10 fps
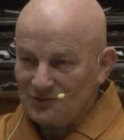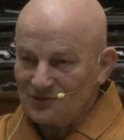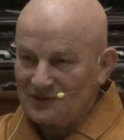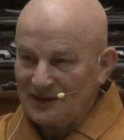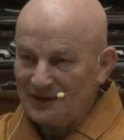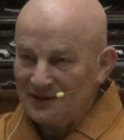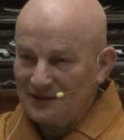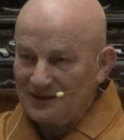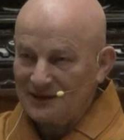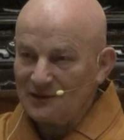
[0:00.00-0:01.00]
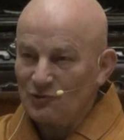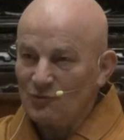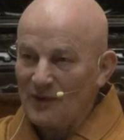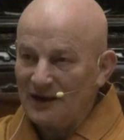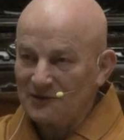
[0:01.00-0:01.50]
to say,
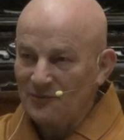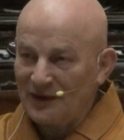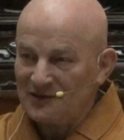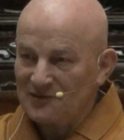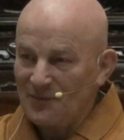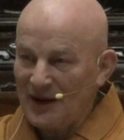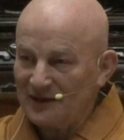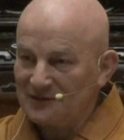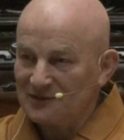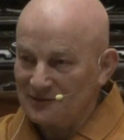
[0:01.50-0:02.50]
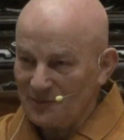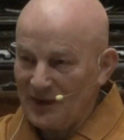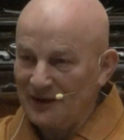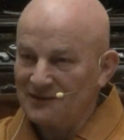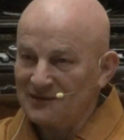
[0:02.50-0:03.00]
illumined by the mind. The
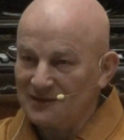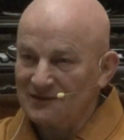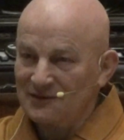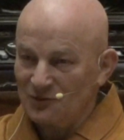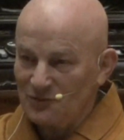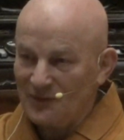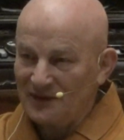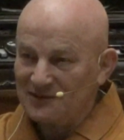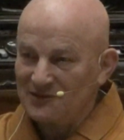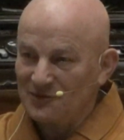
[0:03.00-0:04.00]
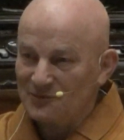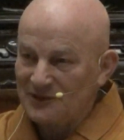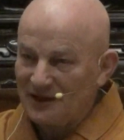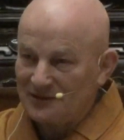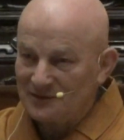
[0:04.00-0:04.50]
mind can illumine the
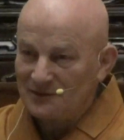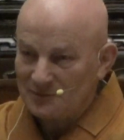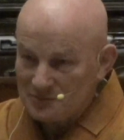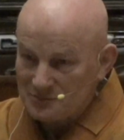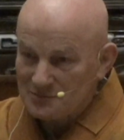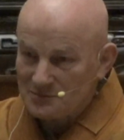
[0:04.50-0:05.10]
object. Hmm?